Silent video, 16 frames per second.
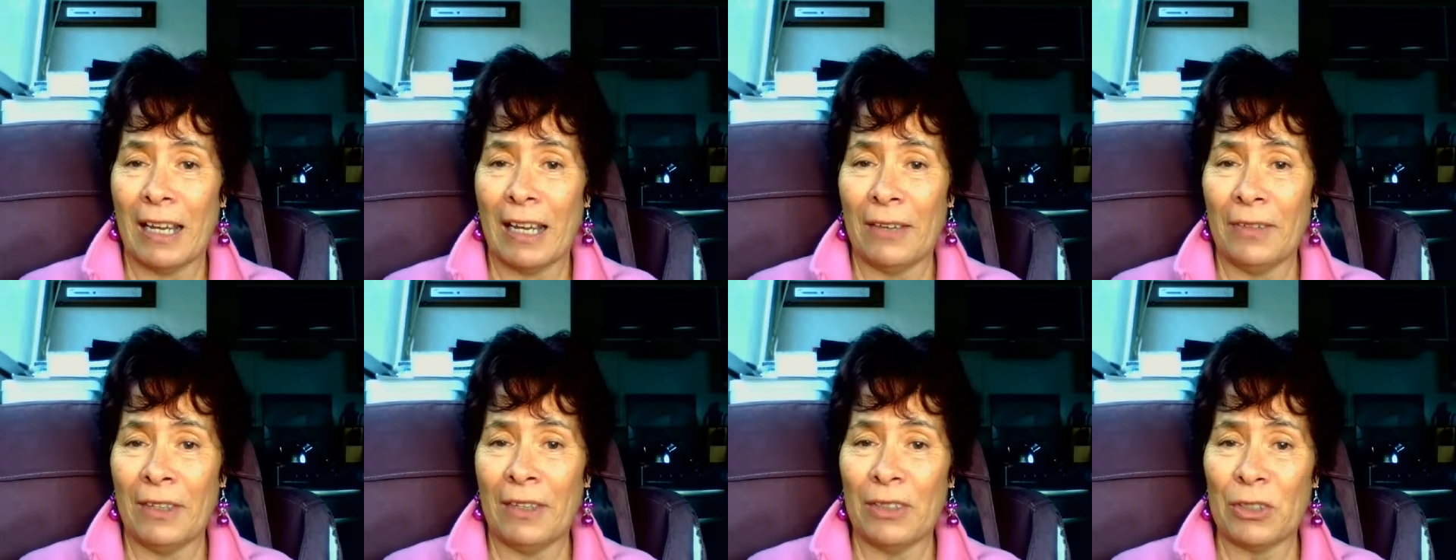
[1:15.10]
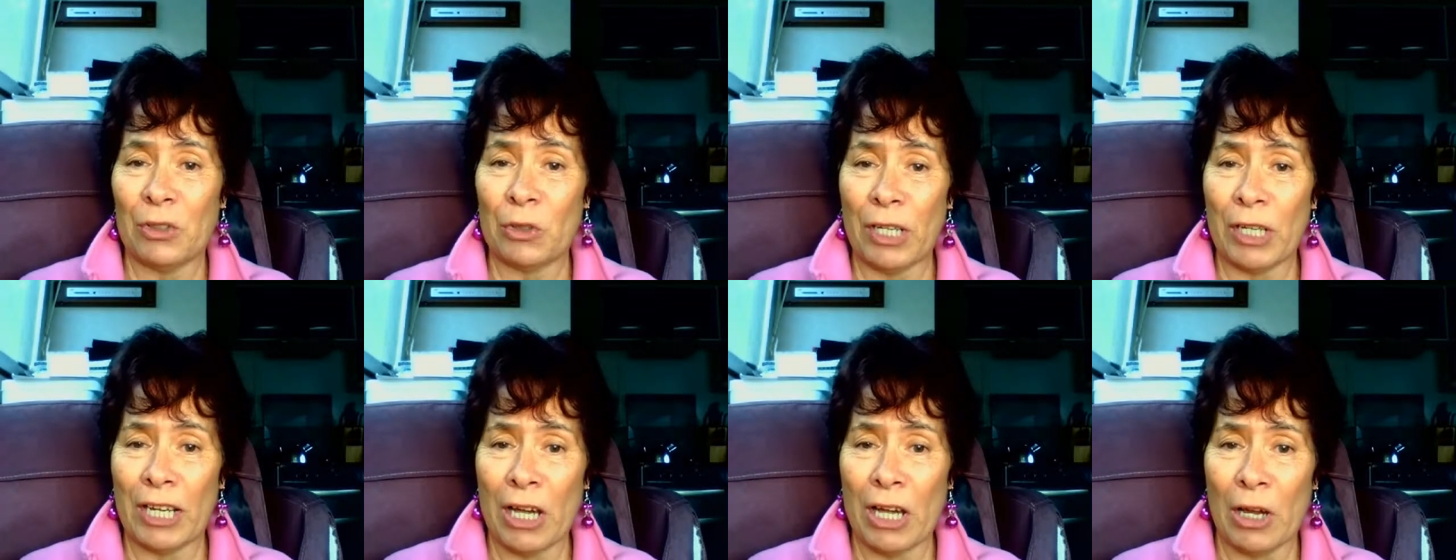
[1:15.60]
And then the
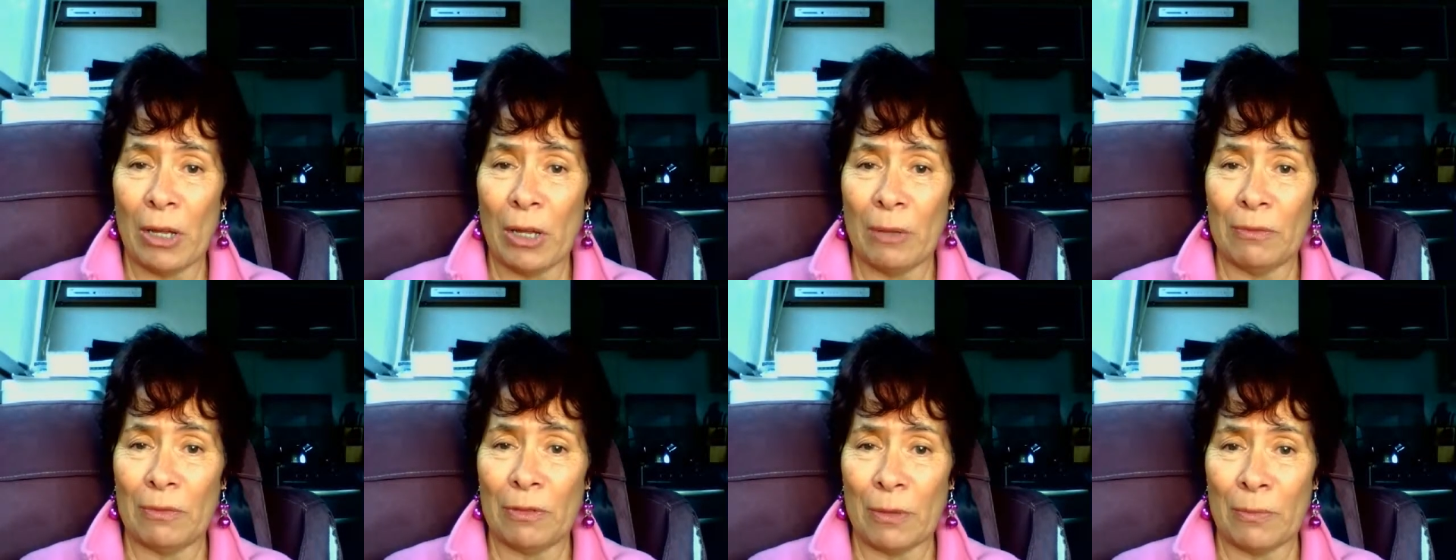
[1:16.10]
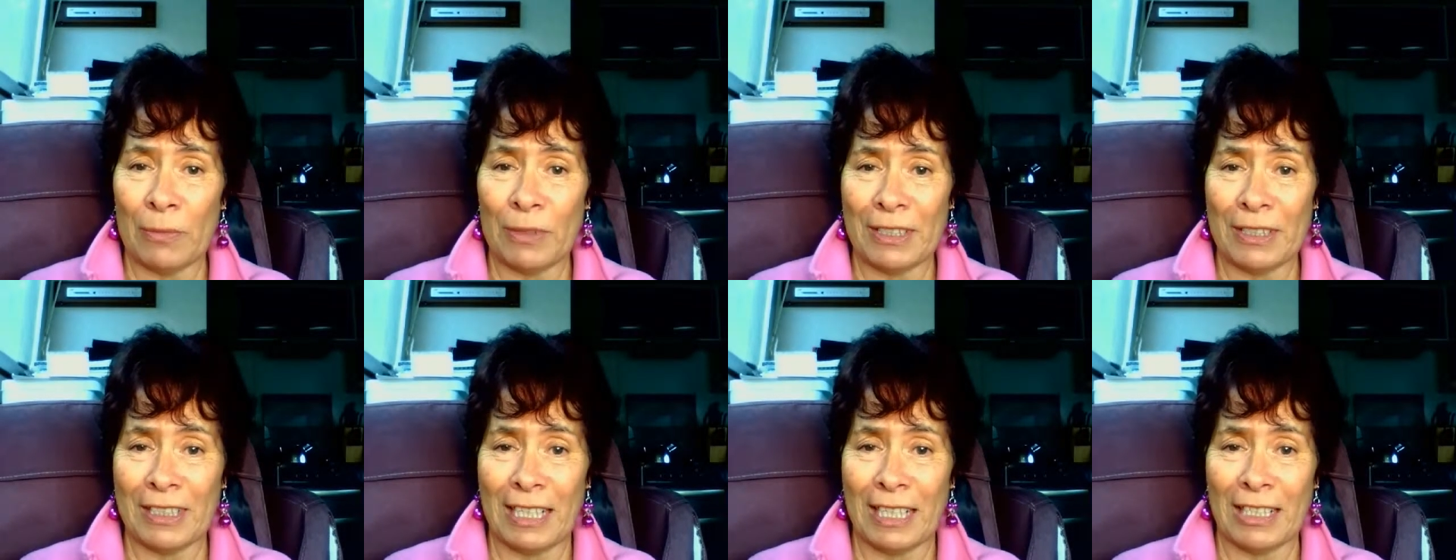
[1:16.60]
trek home from the
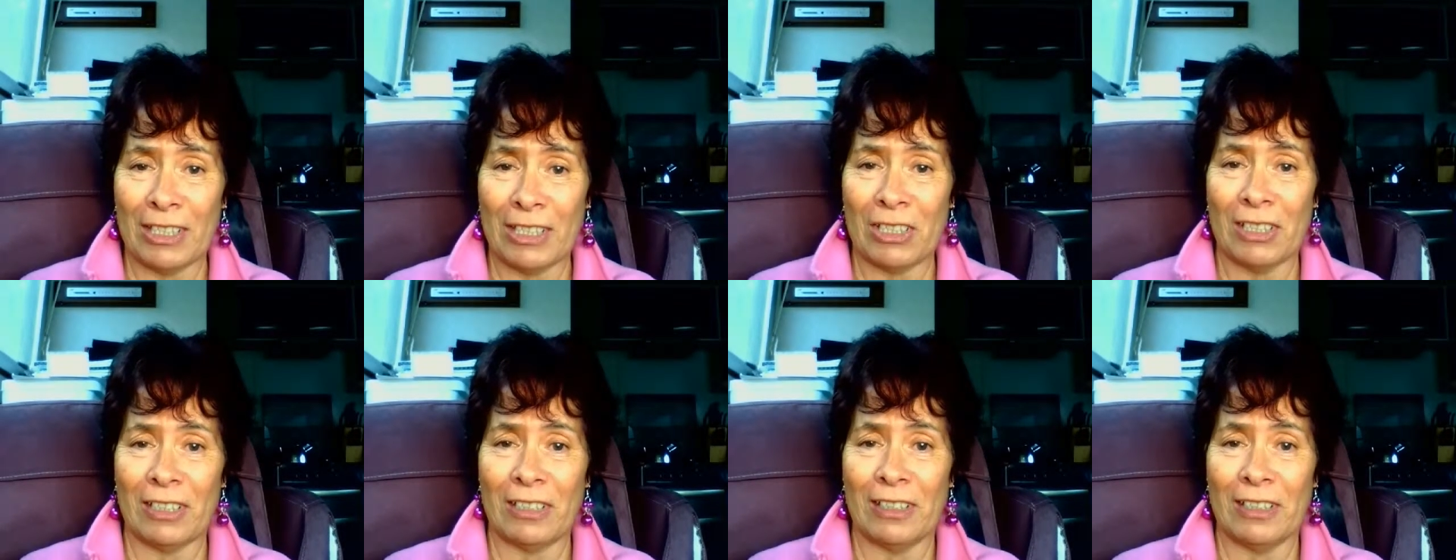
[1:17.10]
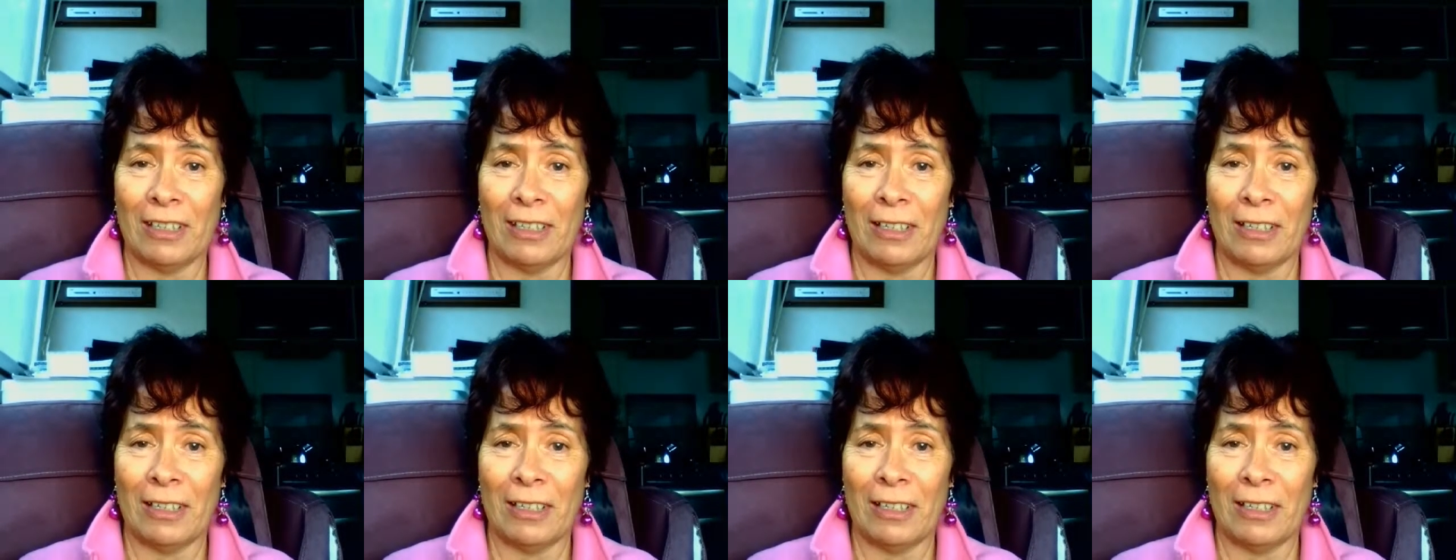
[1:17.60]
station.